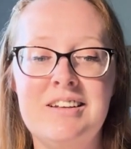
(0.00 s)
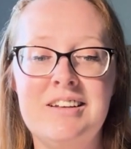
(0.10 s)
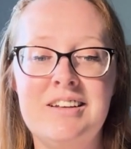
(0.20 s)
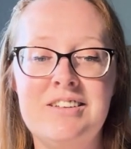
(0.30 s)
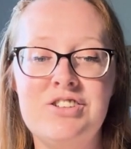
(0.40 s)

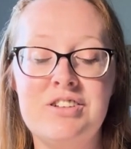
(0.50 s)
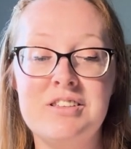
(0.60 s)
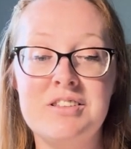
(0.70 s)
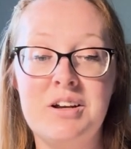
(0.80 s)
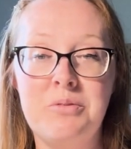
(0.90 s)
And she
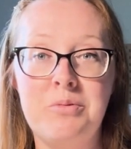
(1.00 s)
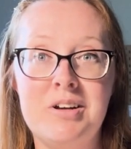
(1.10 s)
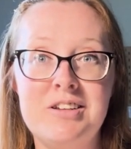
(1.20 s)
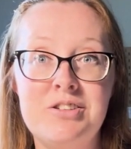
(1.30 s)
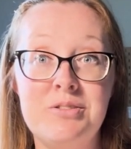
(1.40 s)
does not
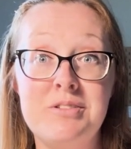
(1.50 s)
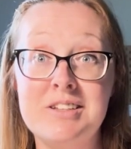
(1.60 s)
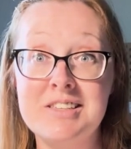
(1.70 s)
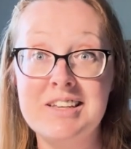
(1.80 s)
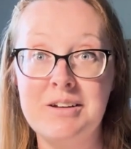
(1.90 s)
want to
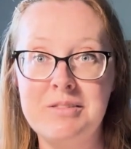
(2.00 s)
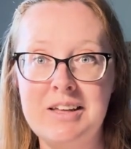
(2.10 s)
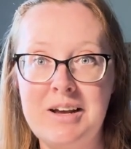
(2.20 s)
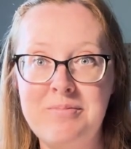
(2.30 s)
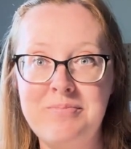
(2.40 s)
discount
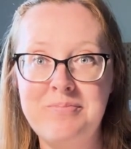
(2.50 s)
that.